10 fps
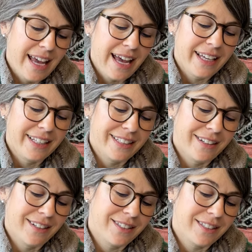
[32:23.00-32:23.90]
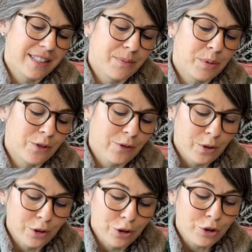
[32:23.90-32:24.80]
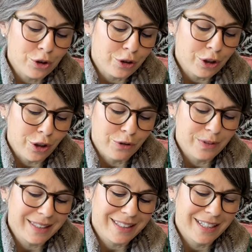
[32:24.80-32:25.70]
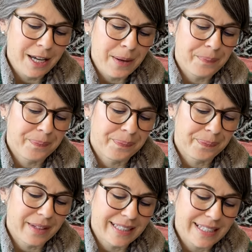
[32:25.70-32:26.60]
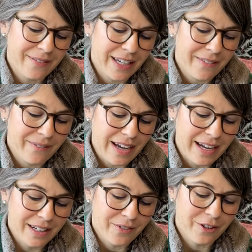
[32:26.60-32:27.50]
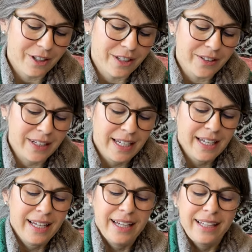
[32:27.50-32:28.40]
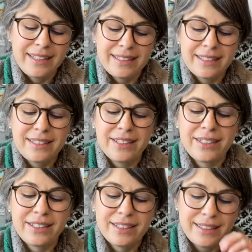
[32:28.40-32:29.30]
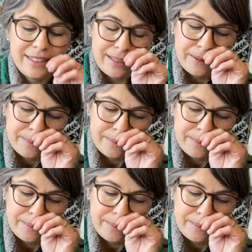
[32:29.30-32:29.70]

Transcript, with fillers: And hers is beautiful neutral tones. Let's see if I can find it for you. This is hers.